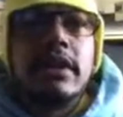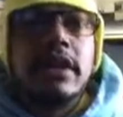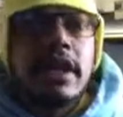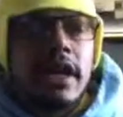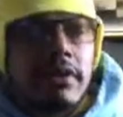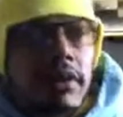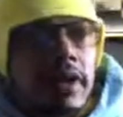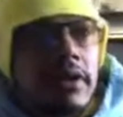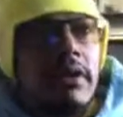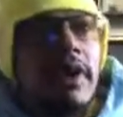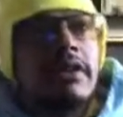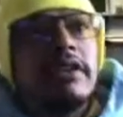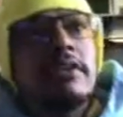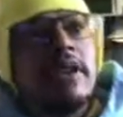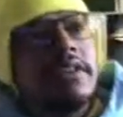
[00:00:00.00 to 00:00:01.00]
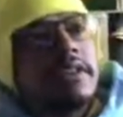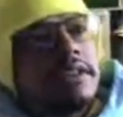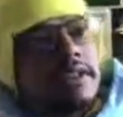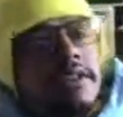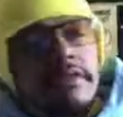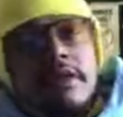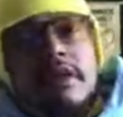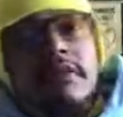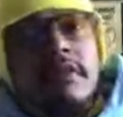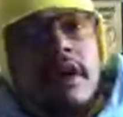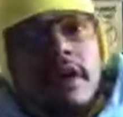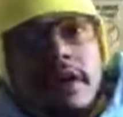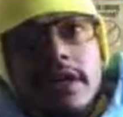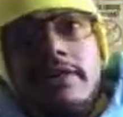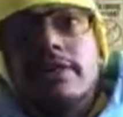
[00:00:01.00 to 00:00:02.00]
And I don't want to go on too much because this is
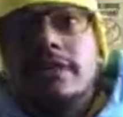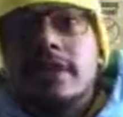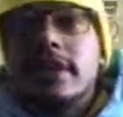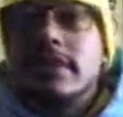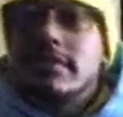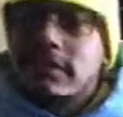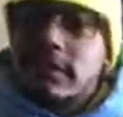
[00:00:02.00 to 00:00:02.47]
long enough as it is,